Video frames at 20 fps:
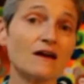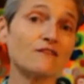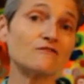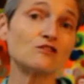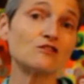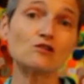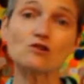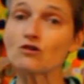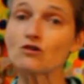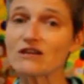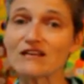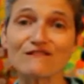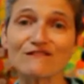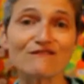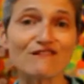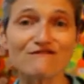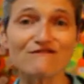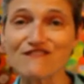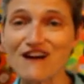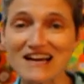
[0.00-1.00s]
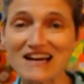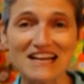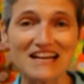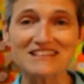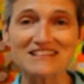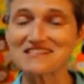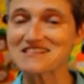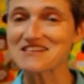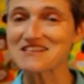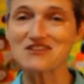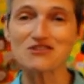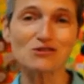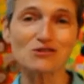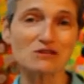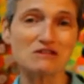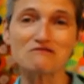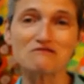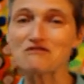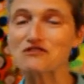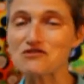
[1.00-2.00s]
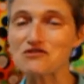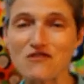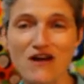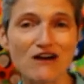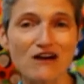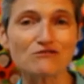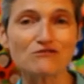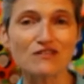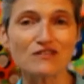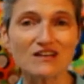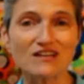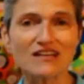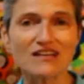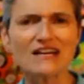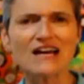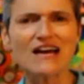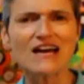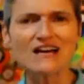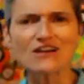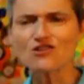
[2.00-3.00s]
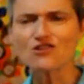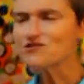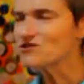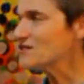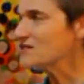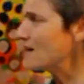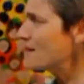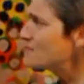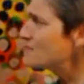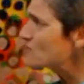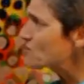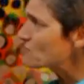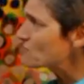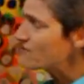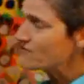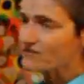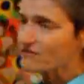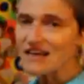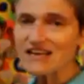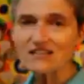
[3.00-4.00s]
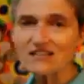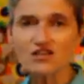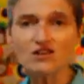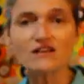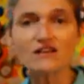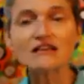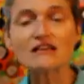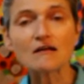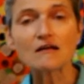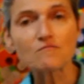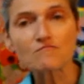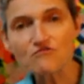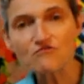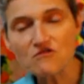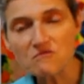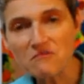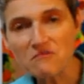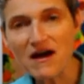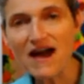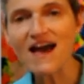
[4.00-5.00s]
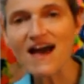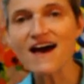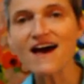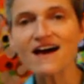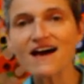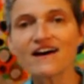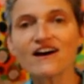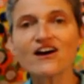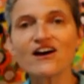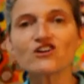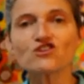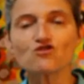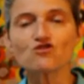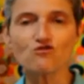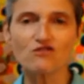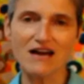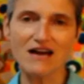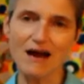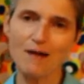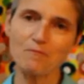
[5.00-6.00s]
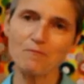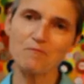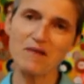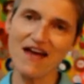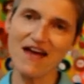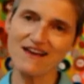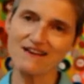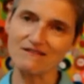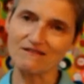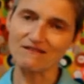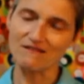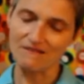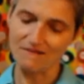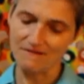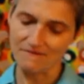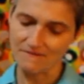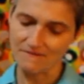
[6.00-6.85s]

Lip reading: If you're looking for financing, you're looking for crowdfunding, good time to reflect on it and prepare your campaign.